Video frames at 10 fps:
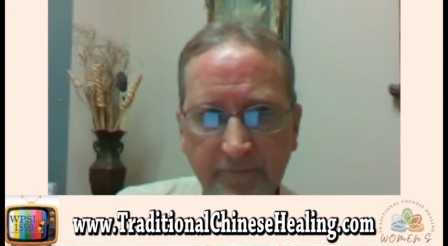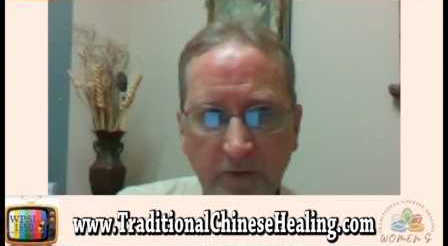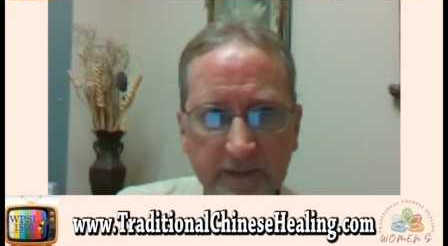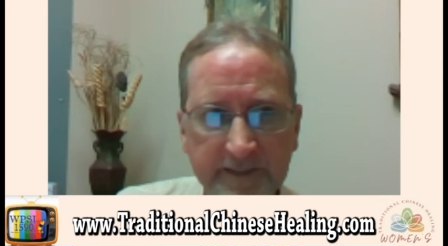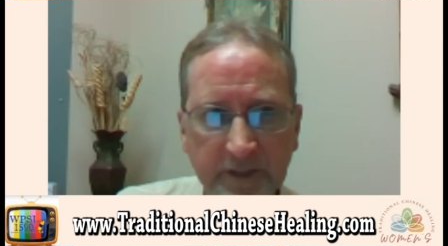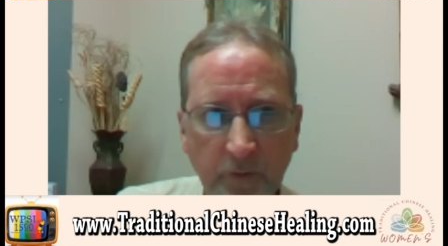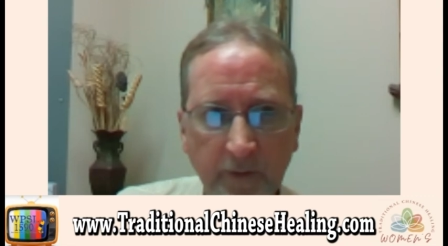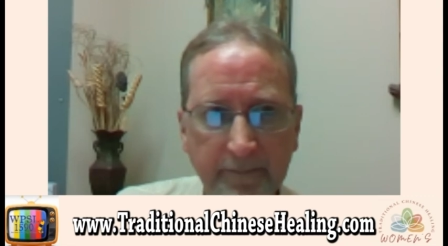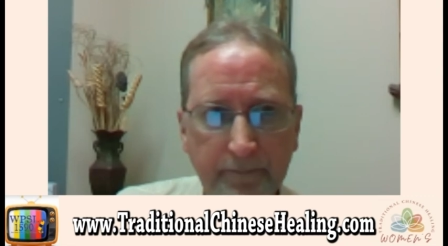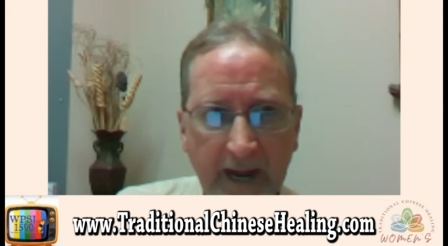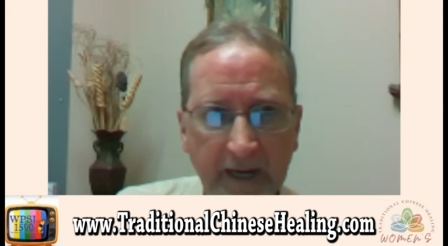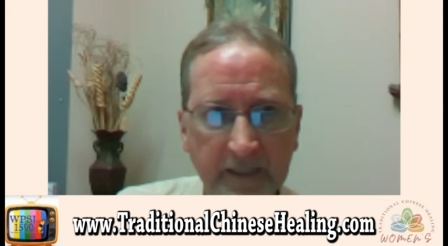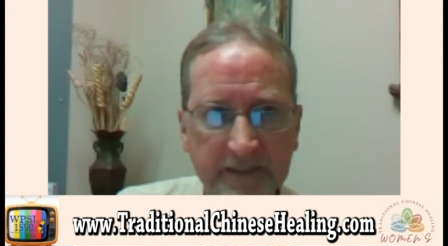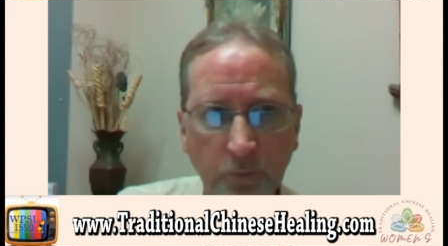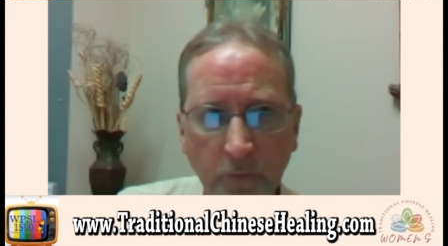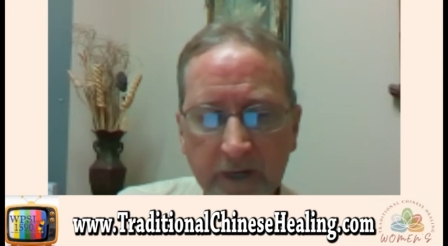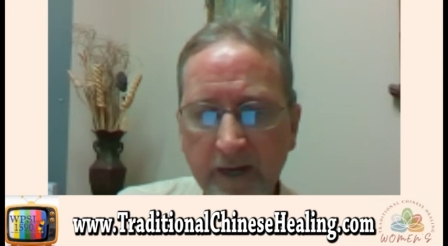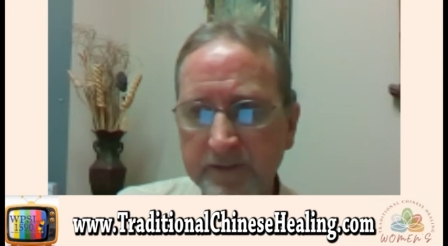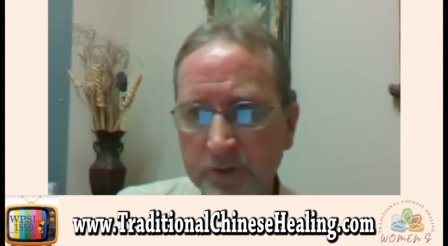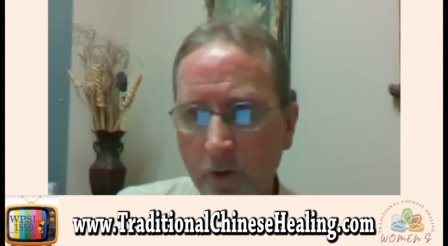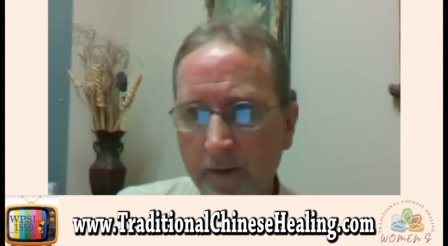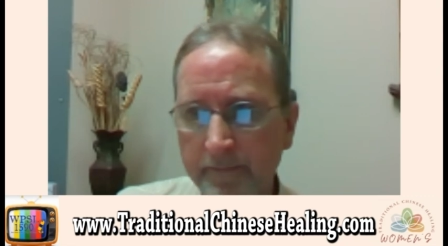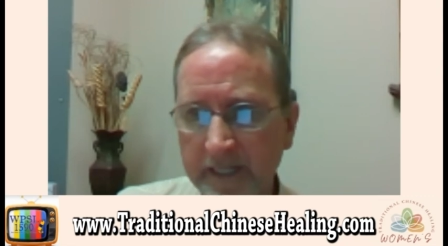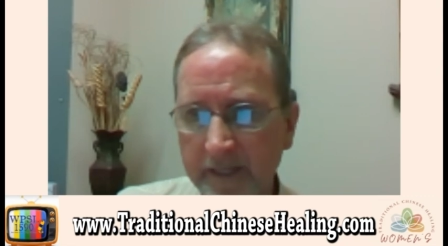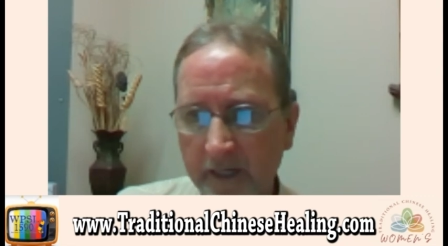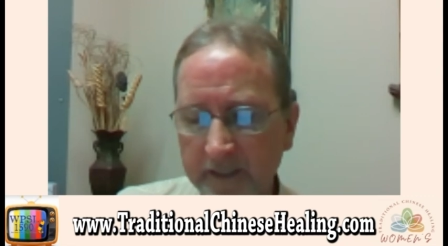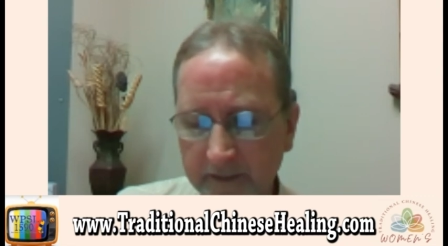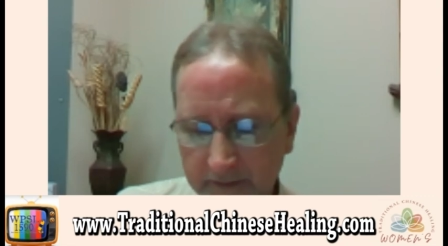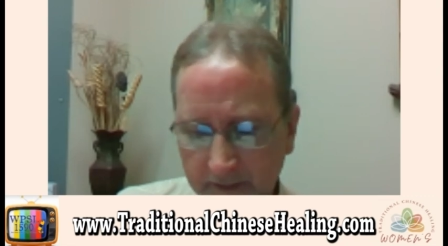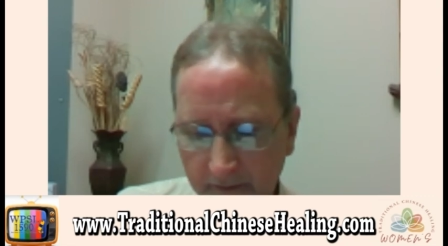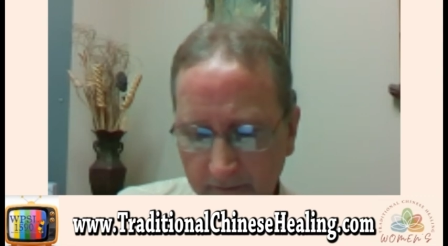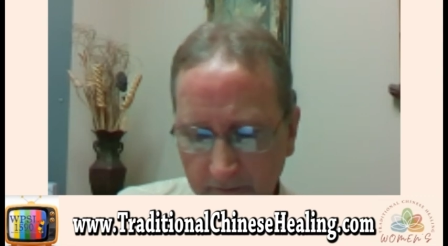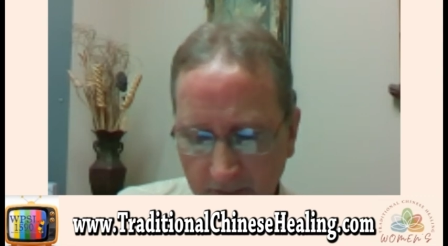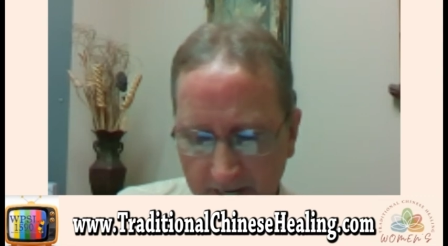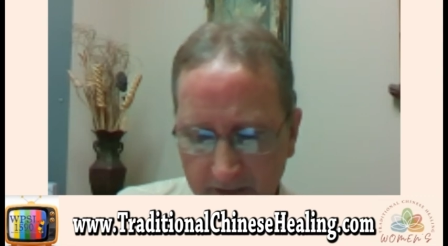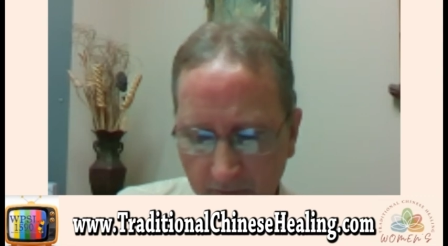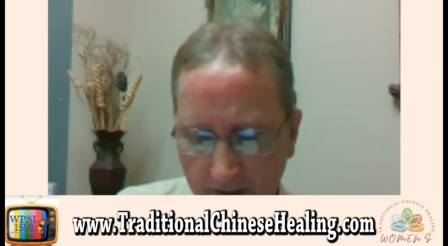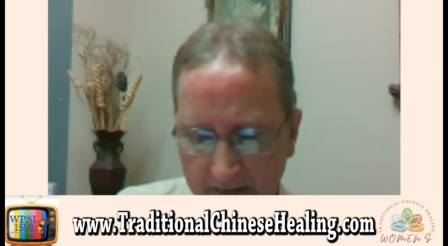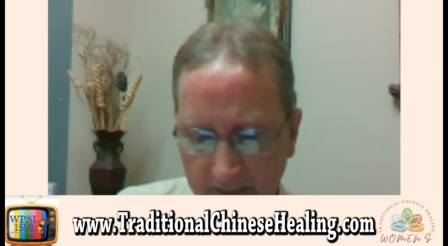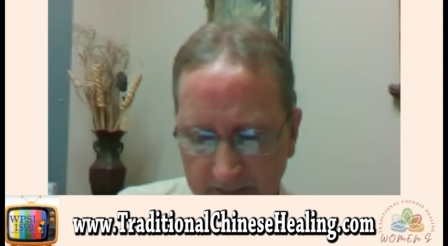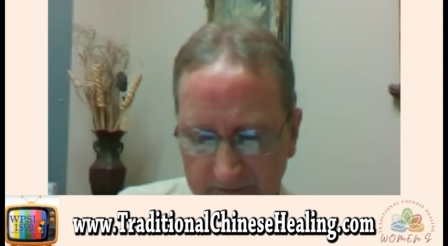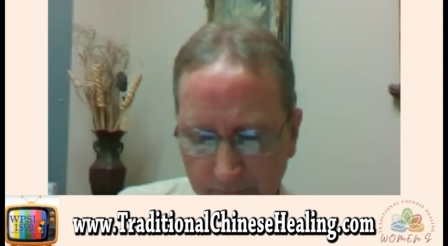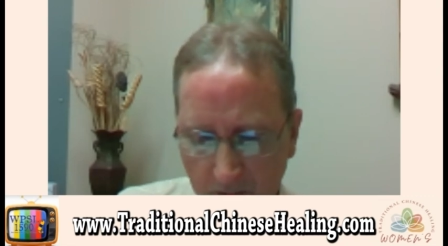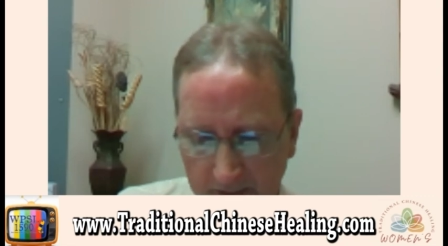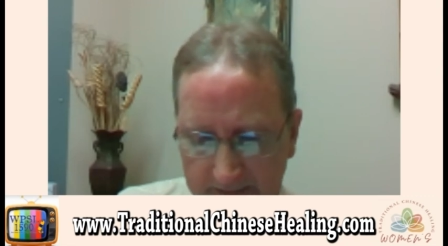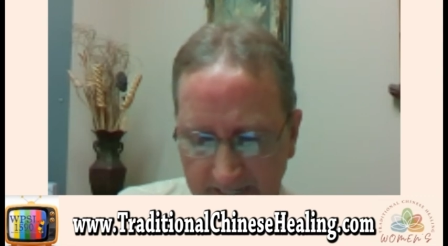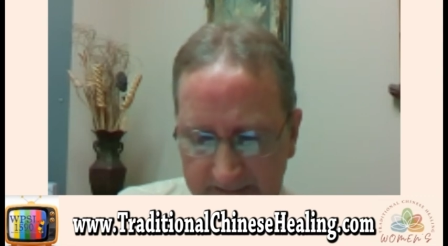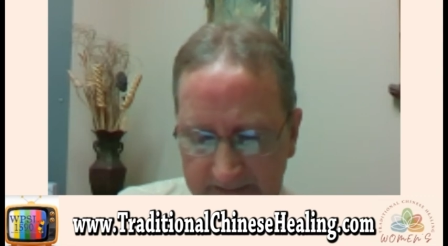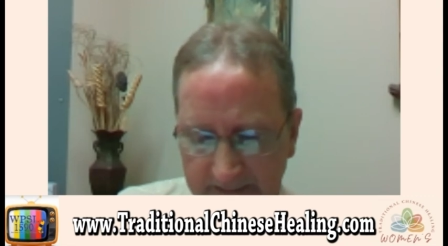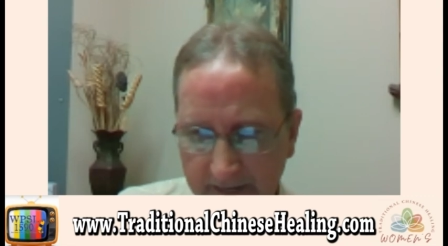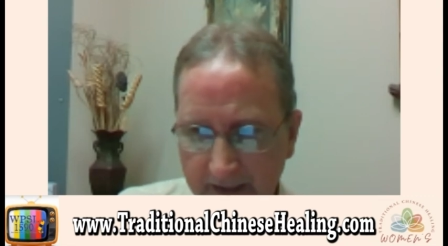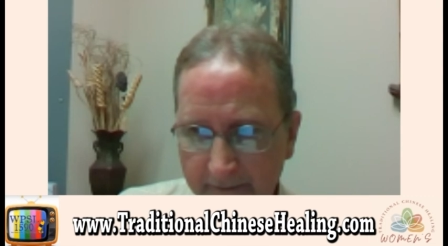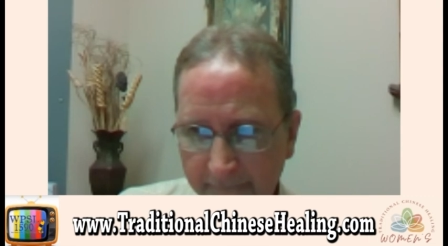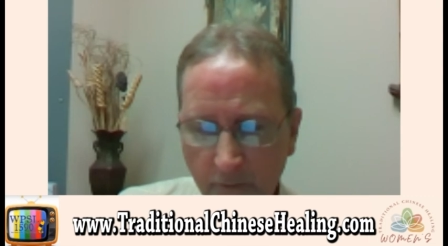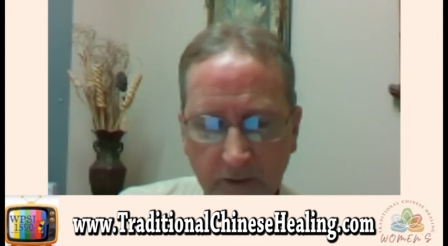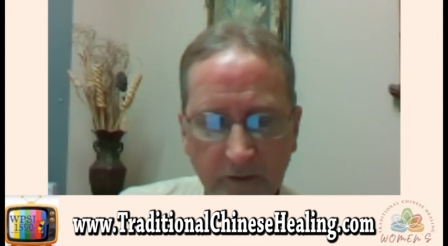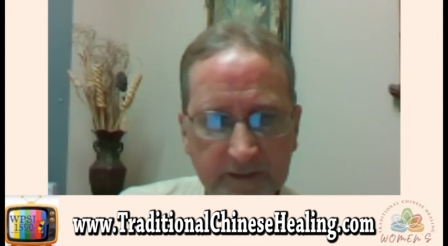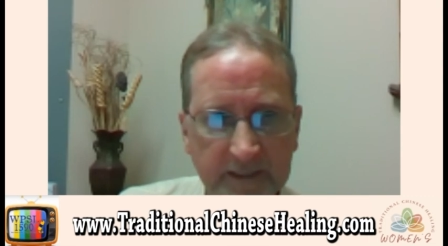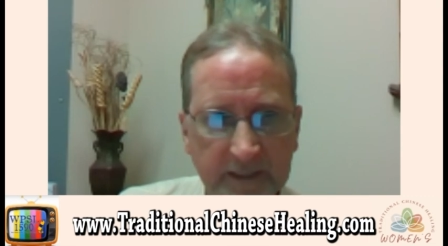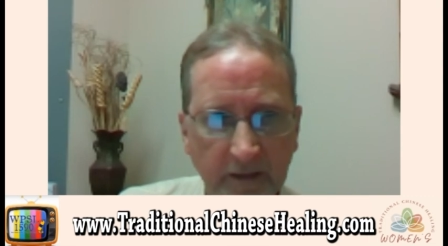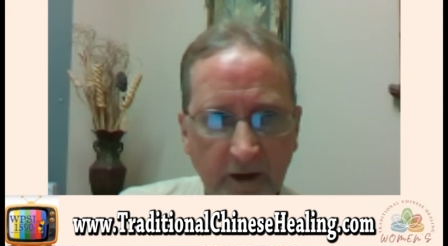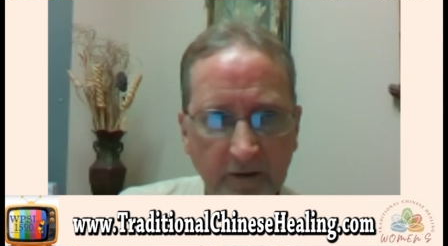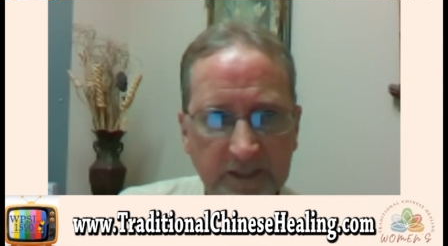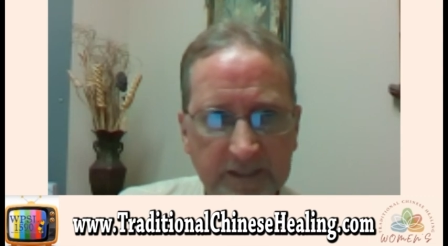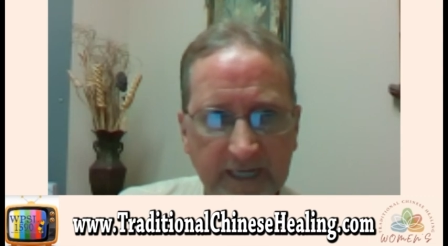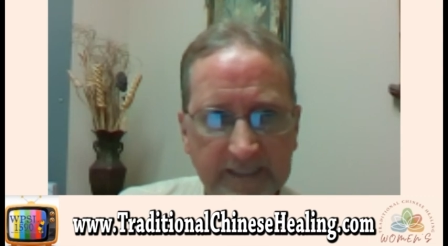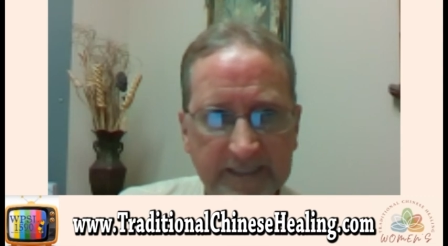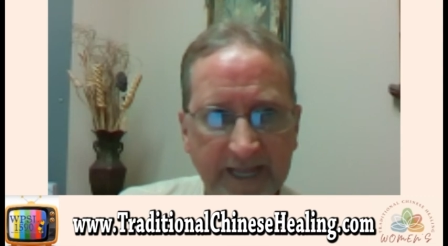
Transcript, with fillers: of all secreted bile is reabsorbed in the, the later end of the small intestine before it goes into large intestine.